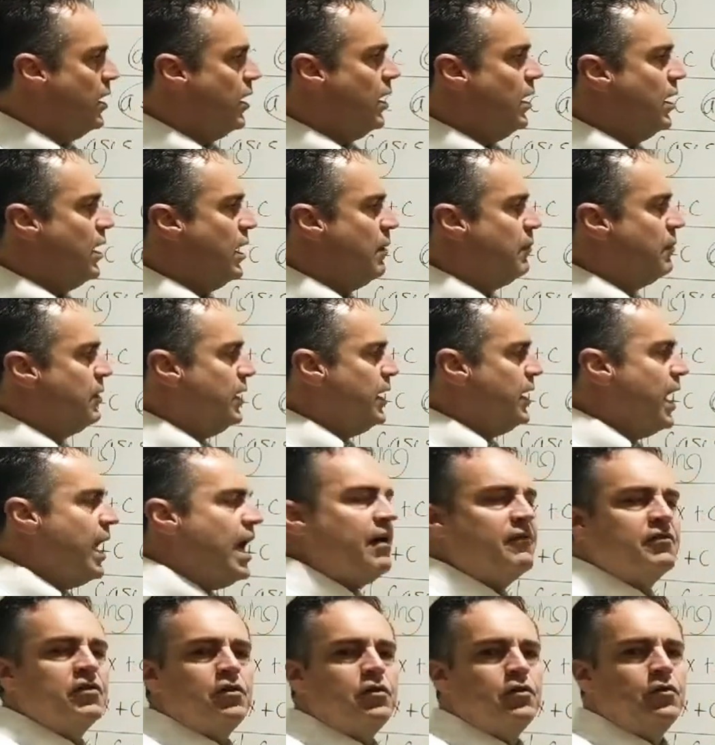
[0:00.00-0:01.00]
I'm going to
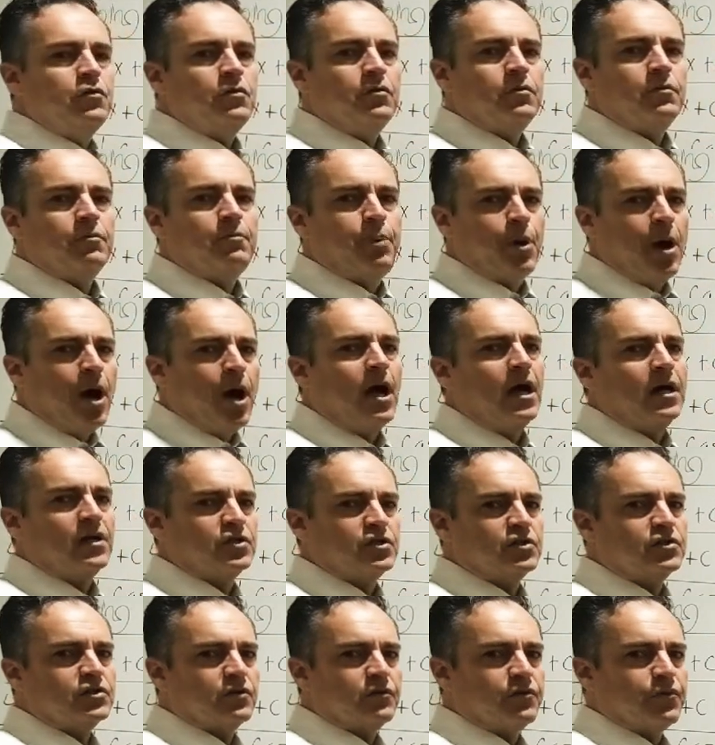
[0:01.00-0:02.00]
have you pause
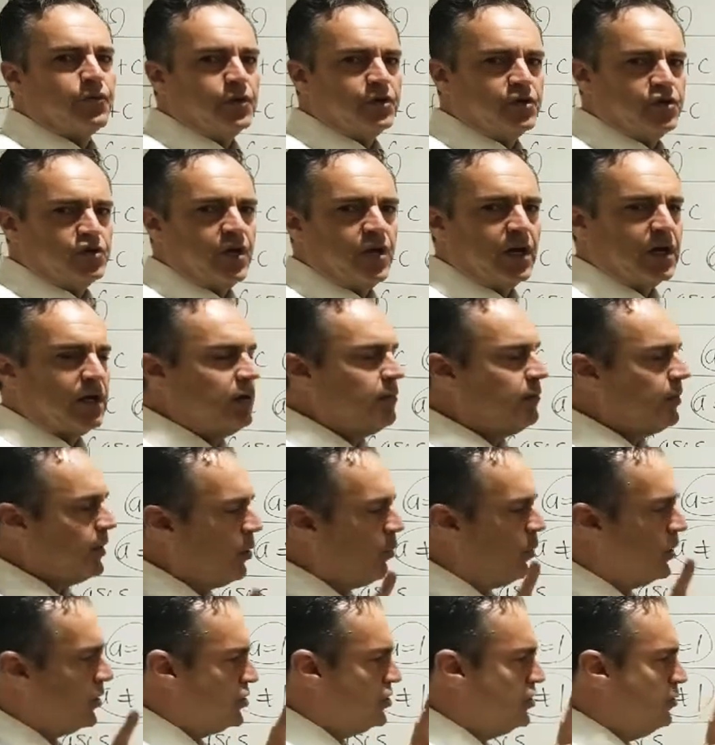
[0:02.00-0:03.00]
for a second, but I
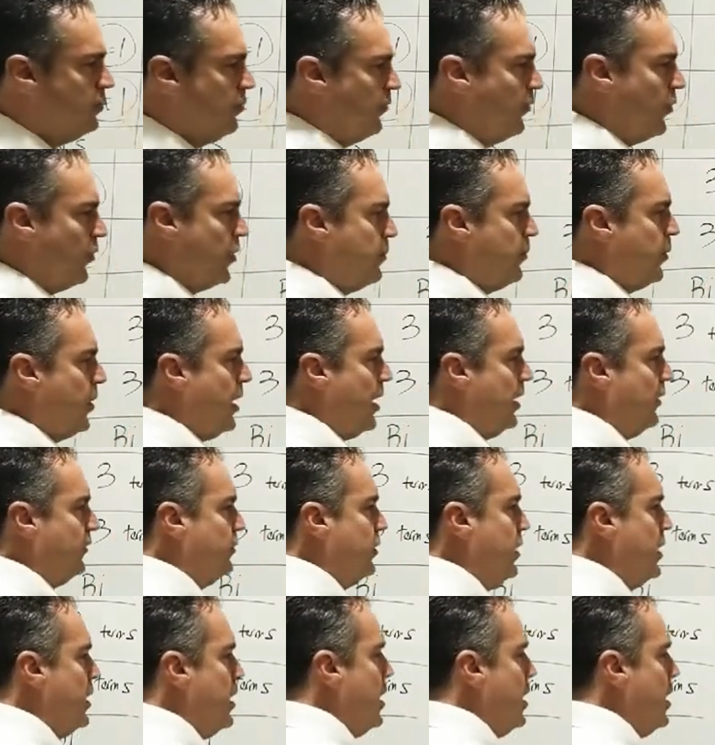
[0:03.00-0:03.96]
want you, before you pause,